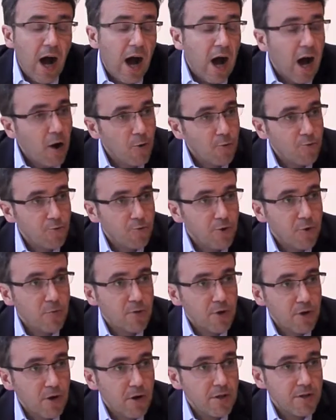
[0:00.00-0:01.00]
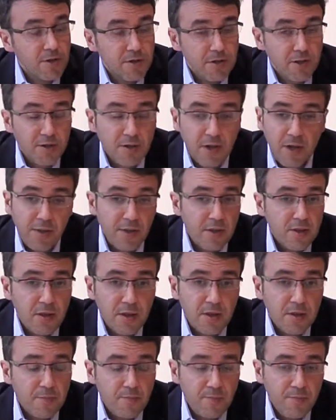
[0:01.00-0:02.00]
how to deal with the crisis, etc., I
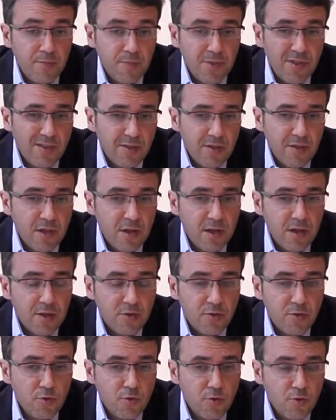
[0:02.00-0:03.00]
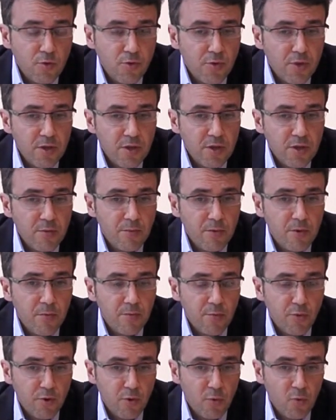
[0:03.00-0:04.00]
think that there are two things that are
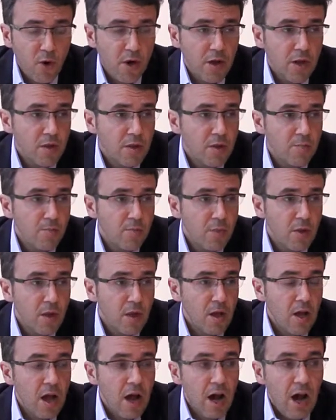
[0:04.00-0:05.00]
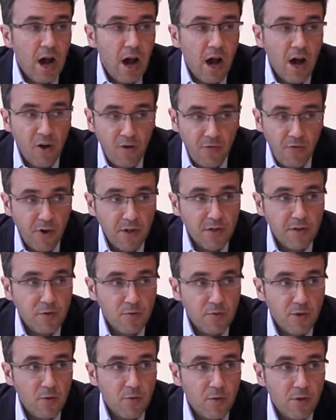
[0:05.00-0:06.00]
very important. One is how
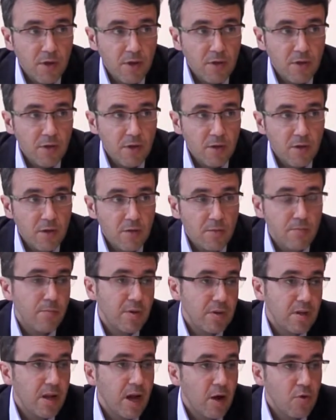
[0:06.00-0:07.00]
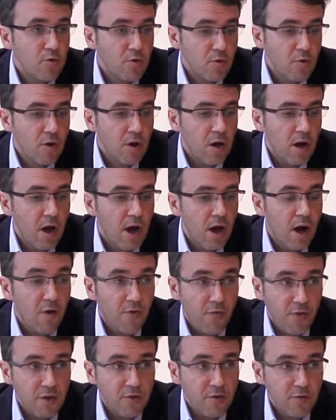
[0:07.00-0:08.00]
fast you deal with it, basically
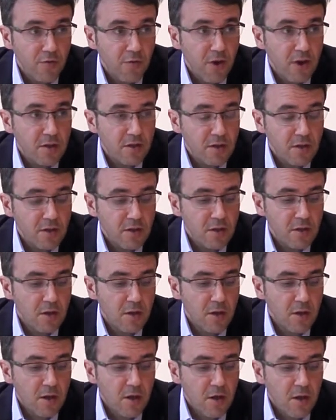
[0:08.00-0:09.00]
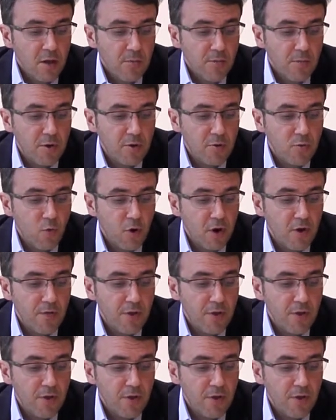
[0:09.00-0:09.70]
how fast you face it, because